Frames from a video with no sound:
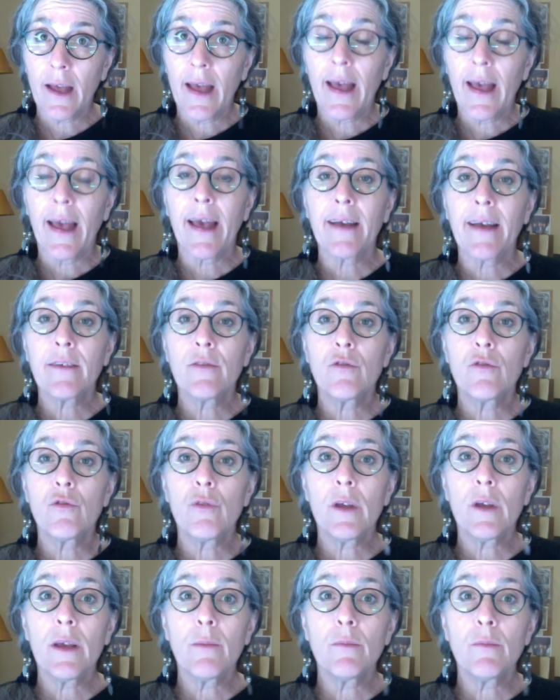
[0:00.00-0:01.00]

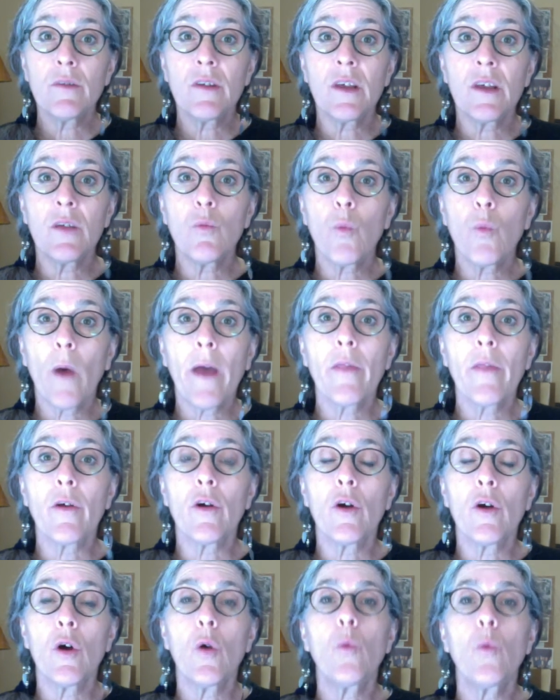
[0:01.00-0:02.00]
extremes in weather
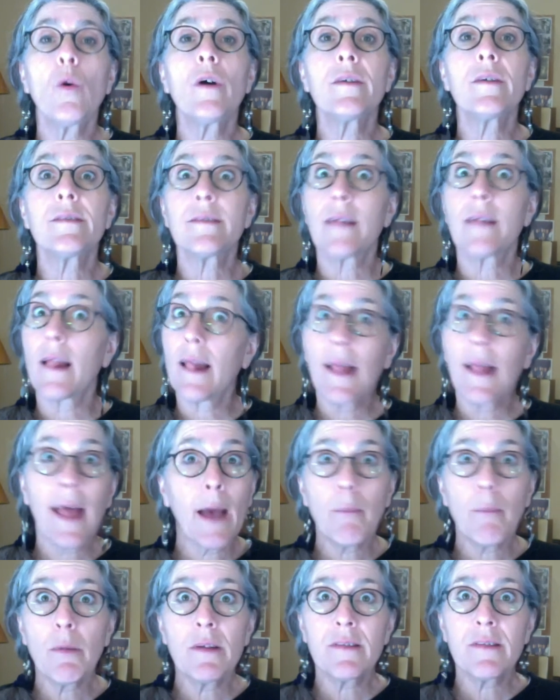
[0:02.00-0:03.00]
will
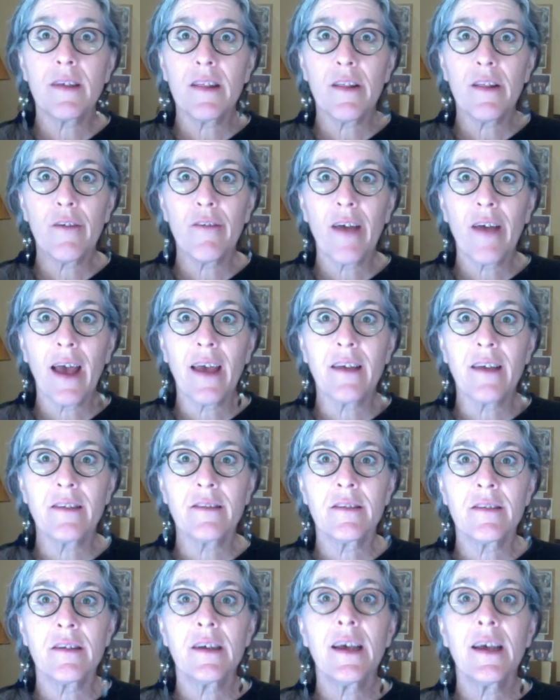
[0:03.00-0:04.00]
slap us in the face,
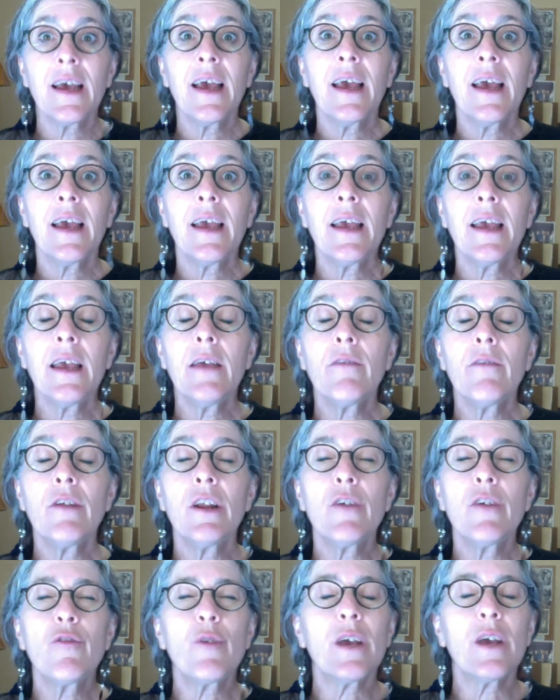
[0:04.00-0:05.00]
even
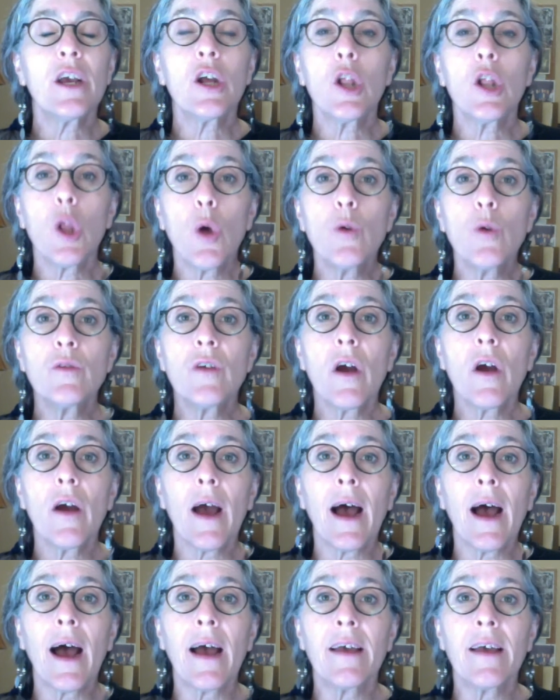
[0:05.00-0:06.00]
if we close our
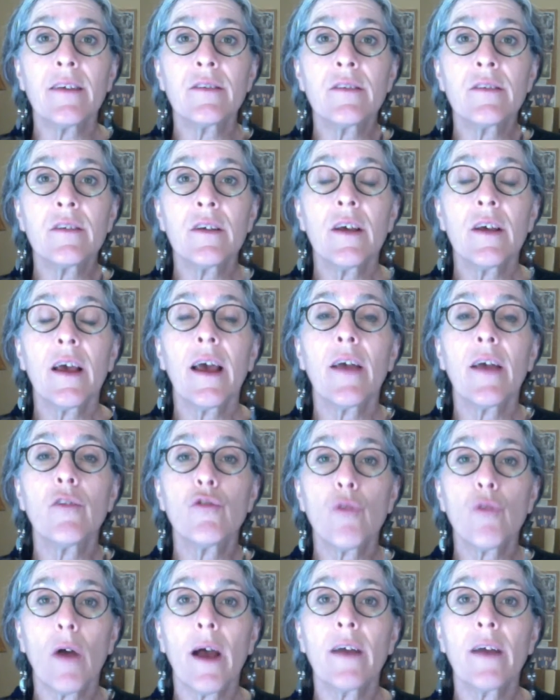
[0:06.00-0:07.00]
eyes and
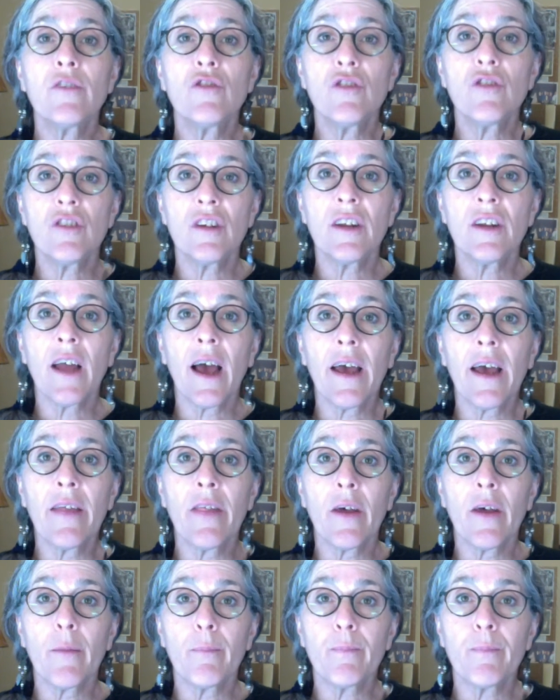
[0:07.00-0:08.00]
try to deny them.